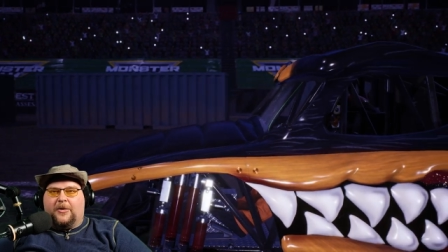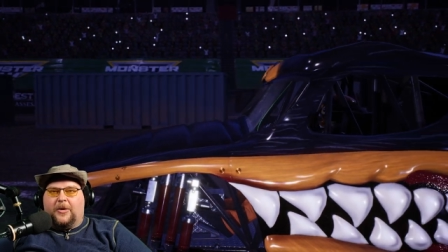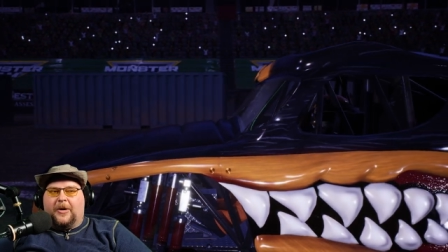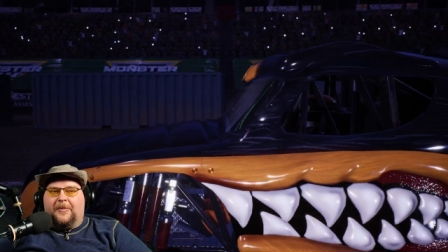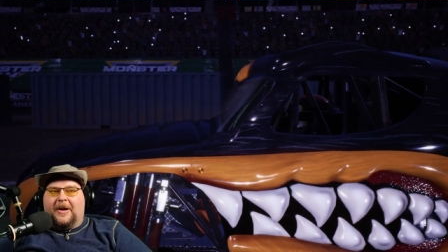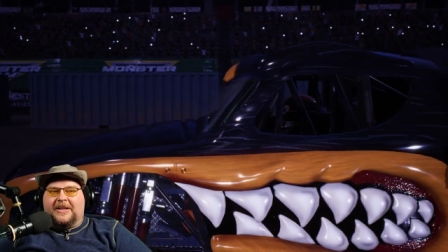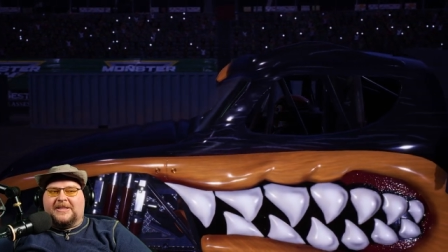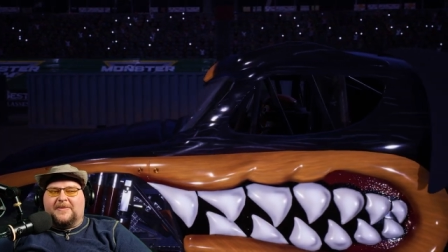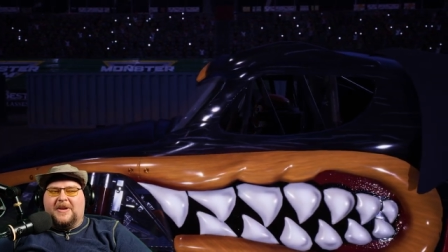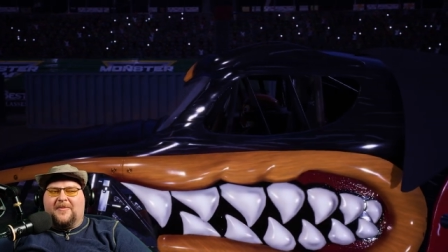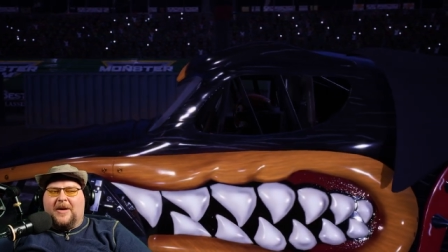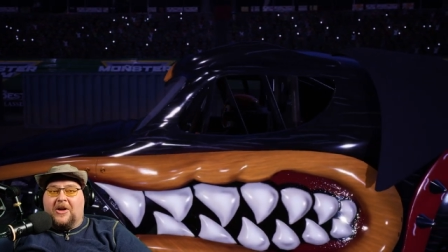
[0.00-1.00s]
Reminds
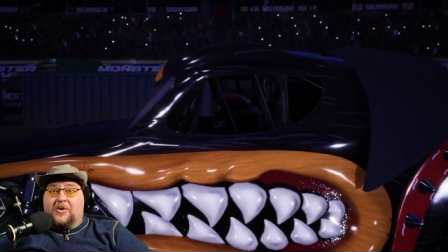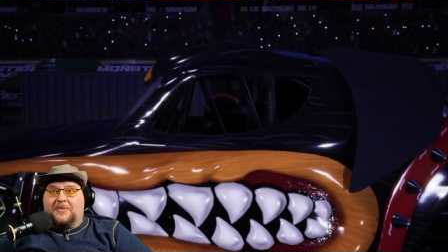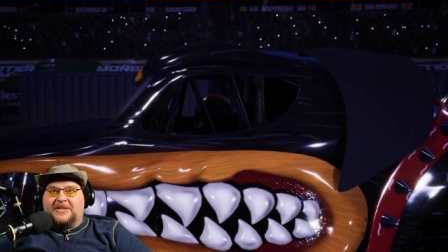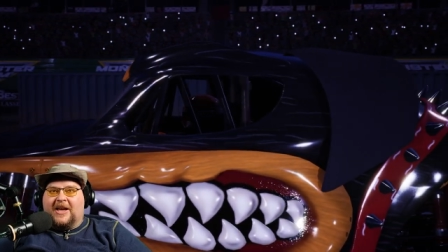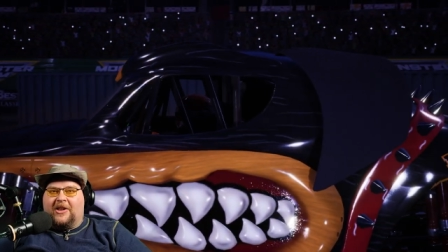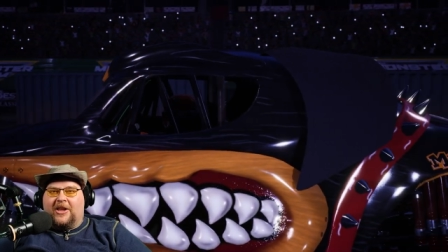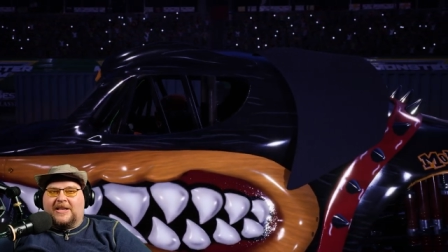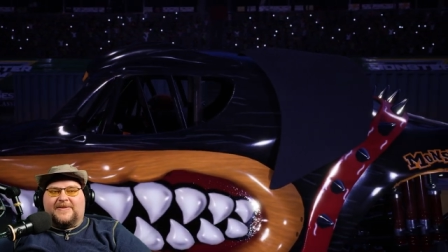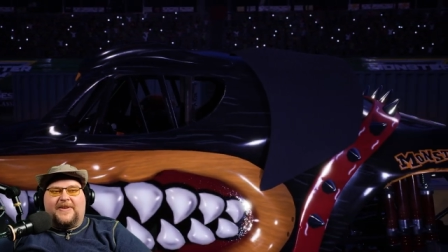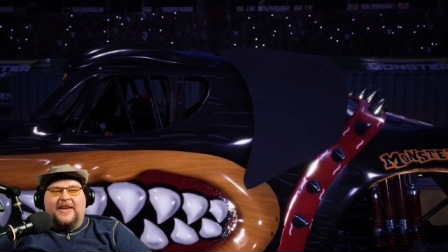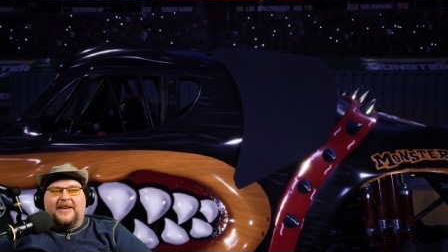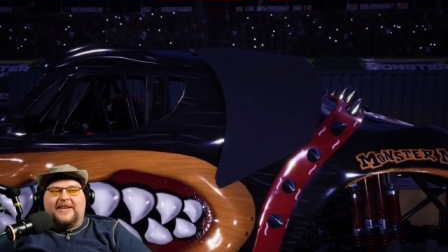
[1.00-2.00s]
me of my hometown,
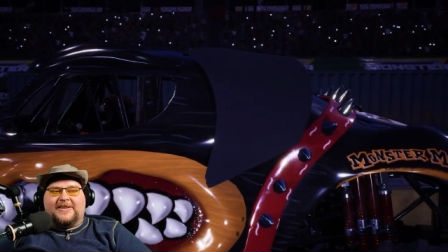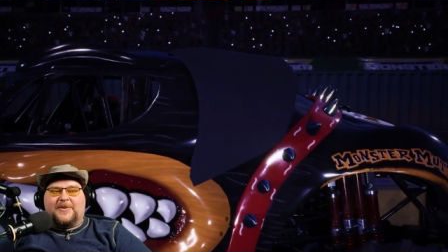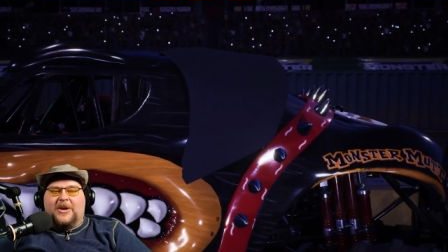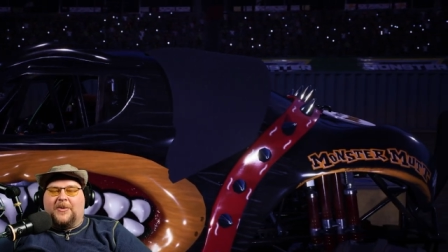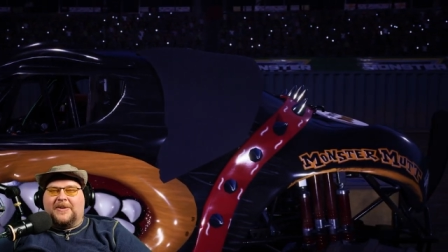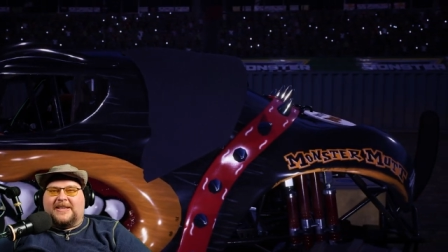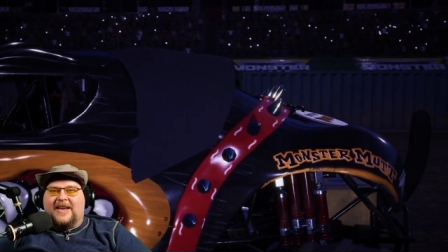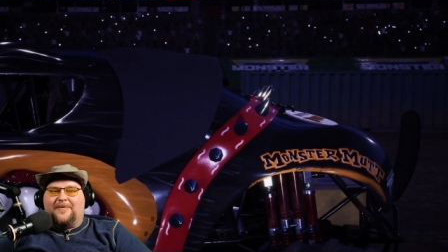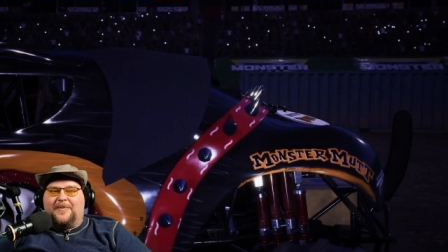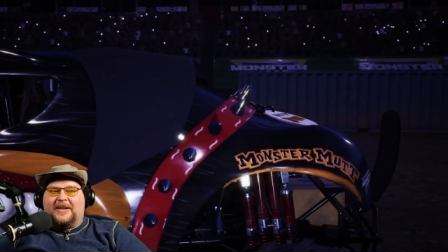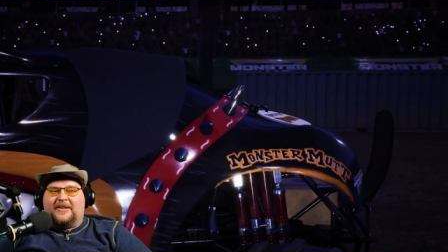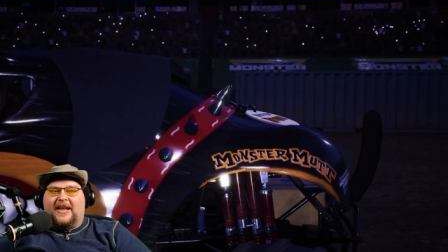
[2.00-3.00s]
Las Vegas. We always
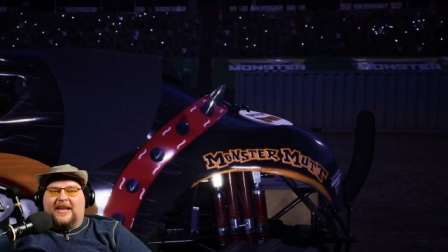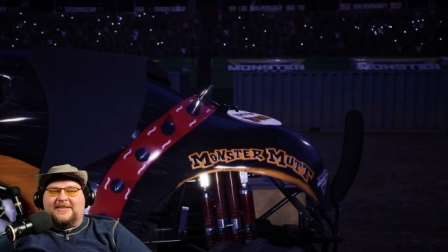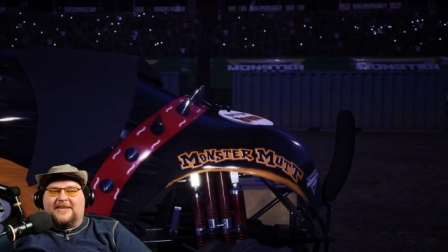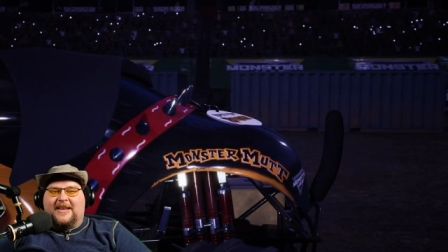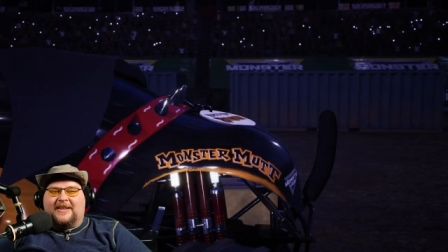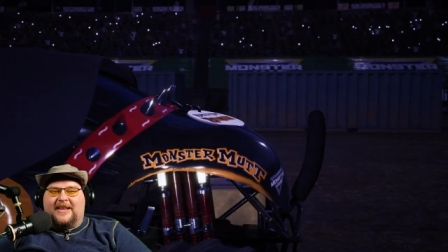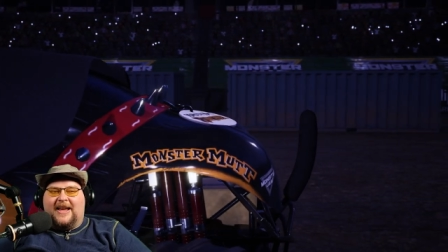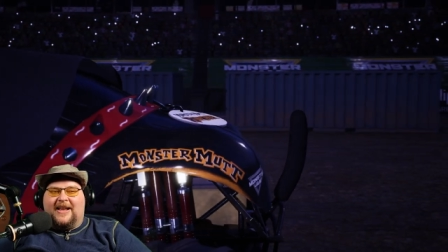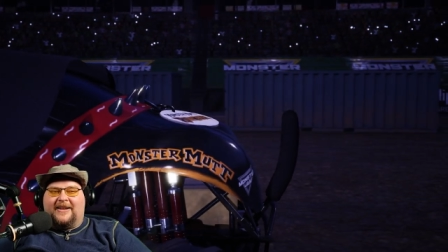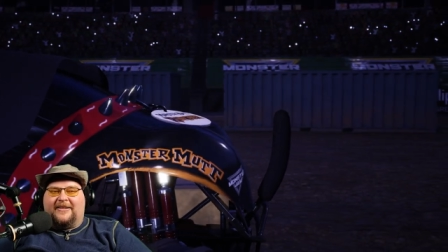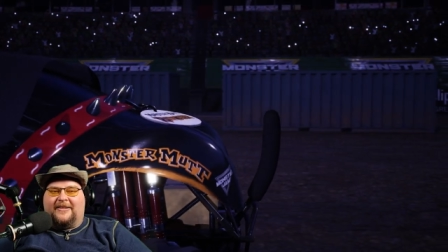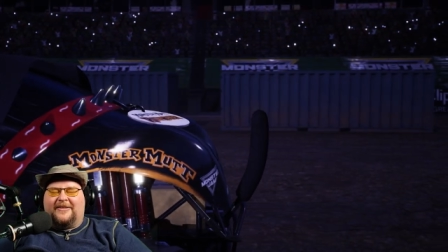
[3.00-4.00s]
have big lights like
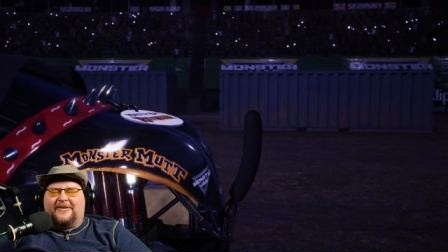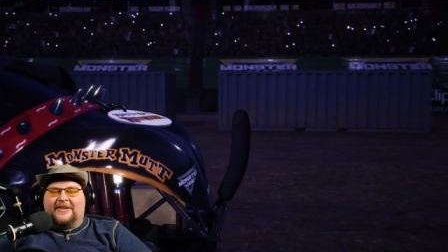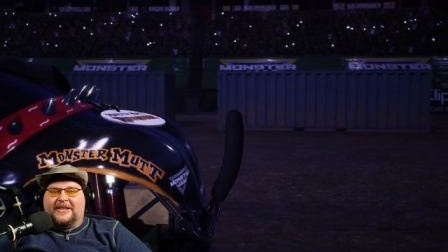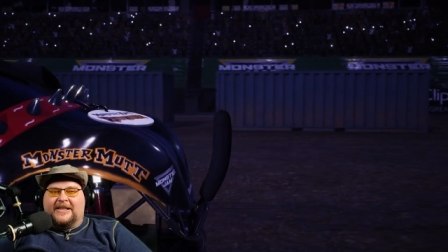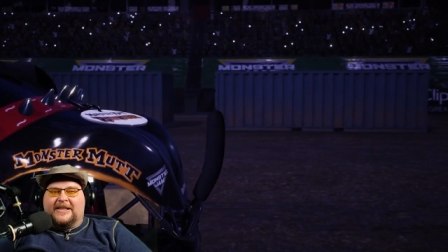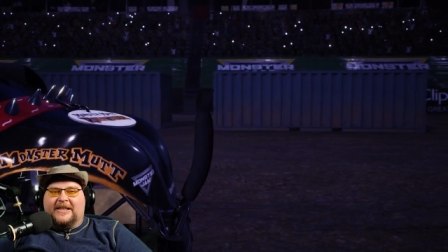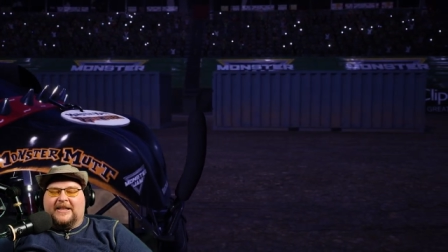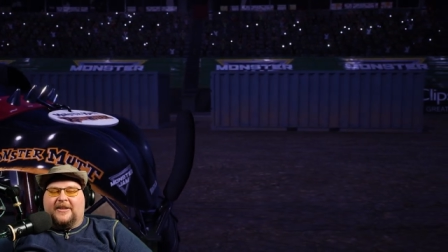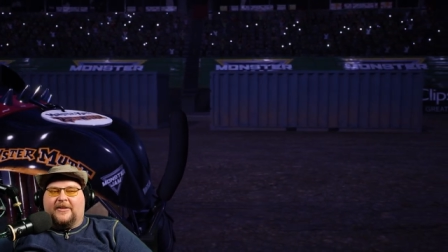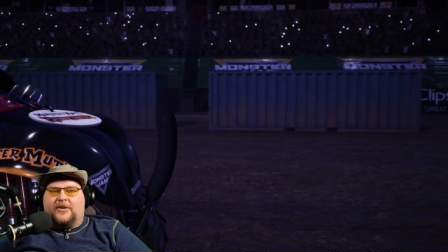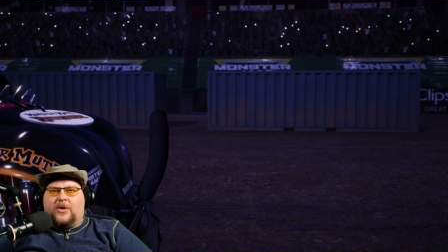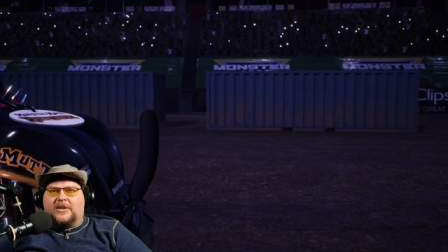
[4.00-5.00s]
that.
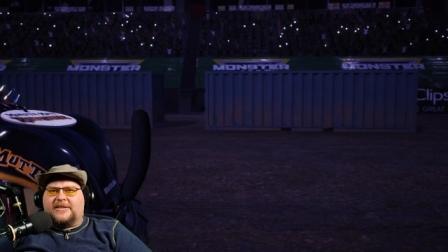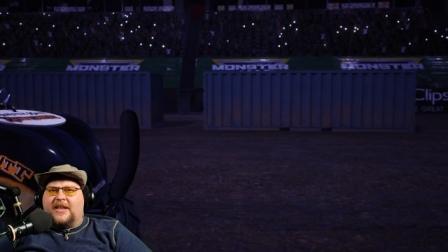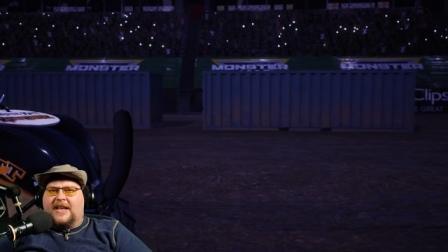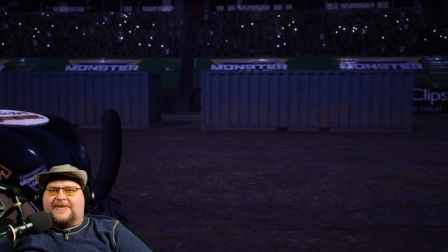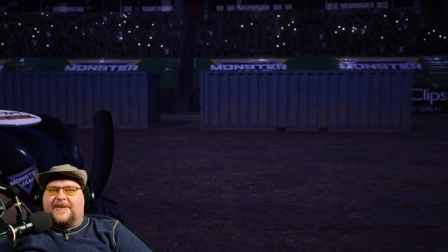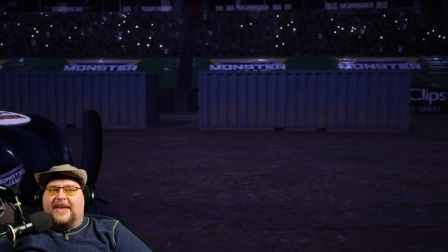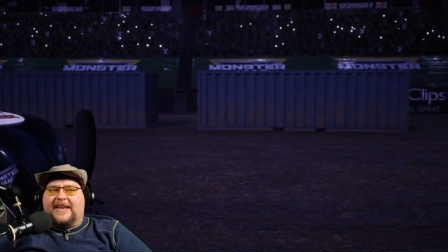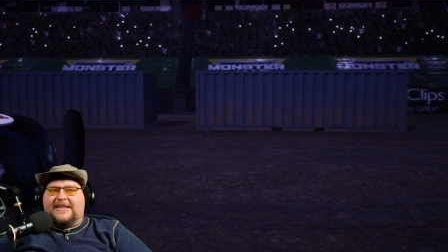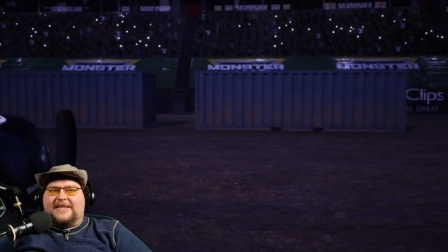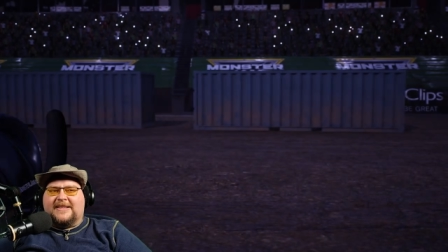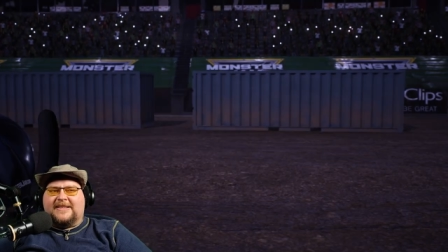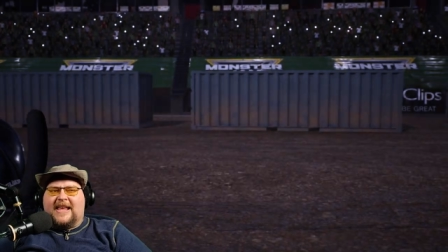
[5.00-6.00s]
Of course, Las
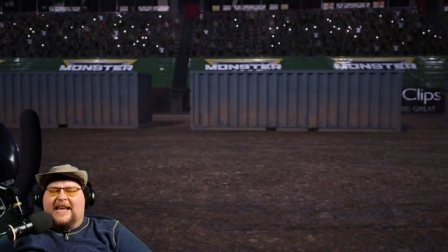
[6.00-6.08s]
Vegas is